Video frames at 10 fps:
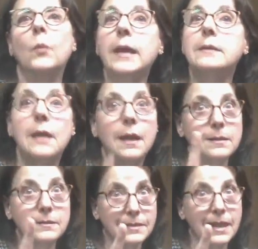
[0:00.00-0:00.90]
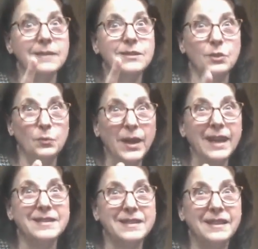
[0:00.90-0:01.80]
waste, because it's hazarded
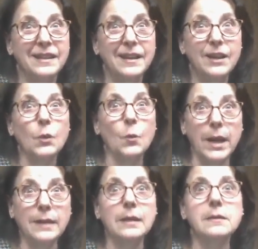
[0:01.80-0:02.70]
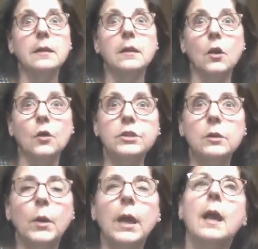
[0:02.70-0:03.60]
waste, right? That's gonna go somewhere.